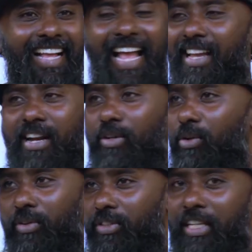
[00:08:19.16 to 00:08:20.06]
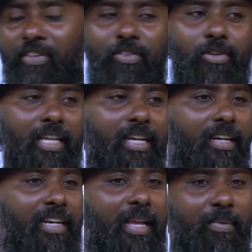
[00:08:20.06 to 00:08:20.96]
I can't go 3 floors, I
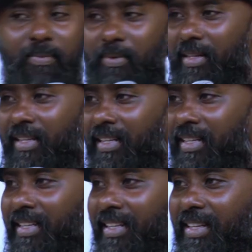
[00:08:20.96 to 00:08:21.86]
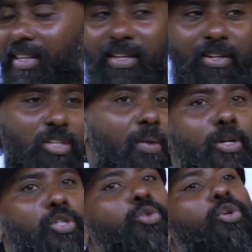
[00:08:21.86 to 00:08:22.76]
can't climb. You know,
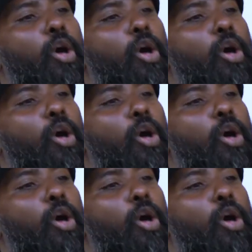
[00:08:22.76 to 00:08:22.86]
sermon is too